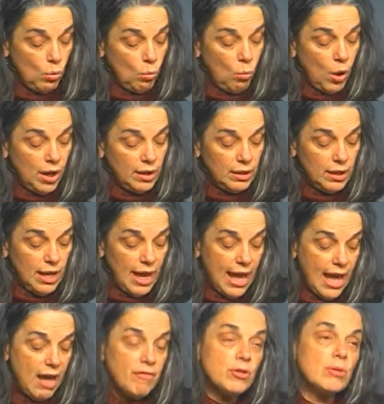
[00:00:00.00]
one
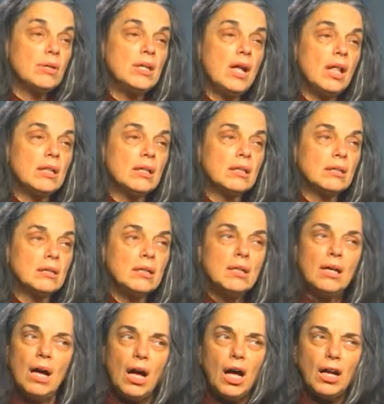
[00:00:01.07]
after another,
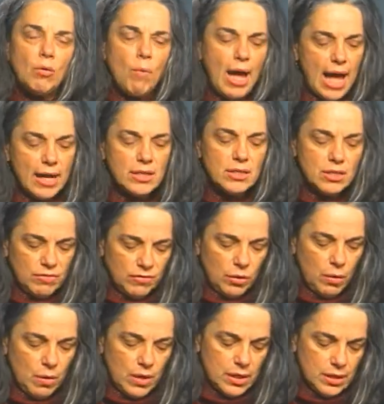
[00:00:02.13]
on waxed
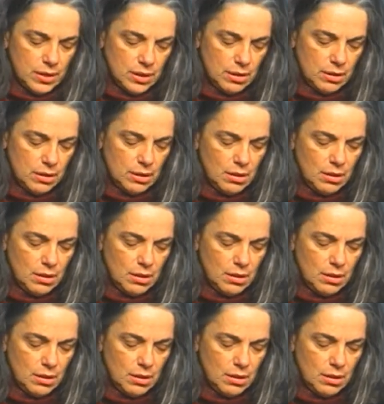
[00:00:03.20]
floors.